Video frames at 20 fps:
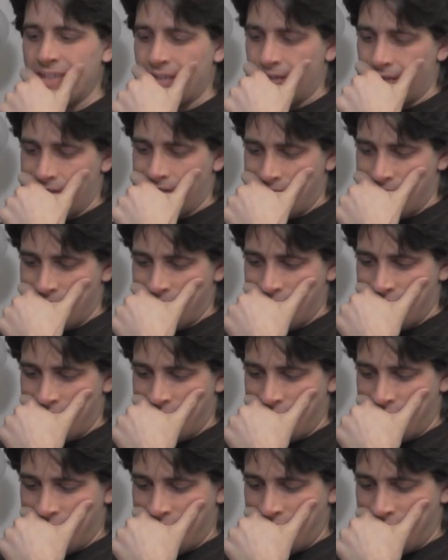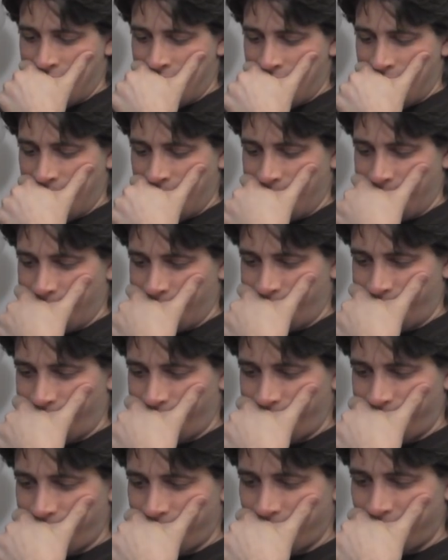
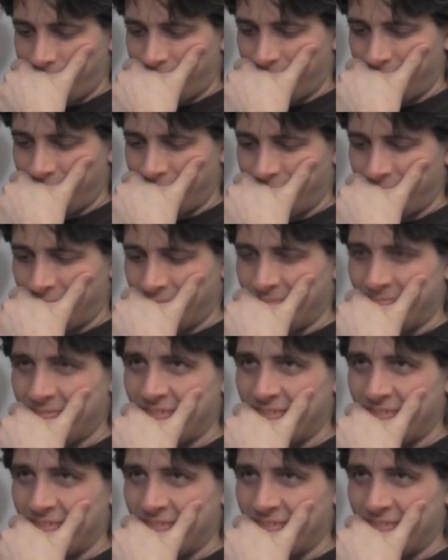This person isn't speaking.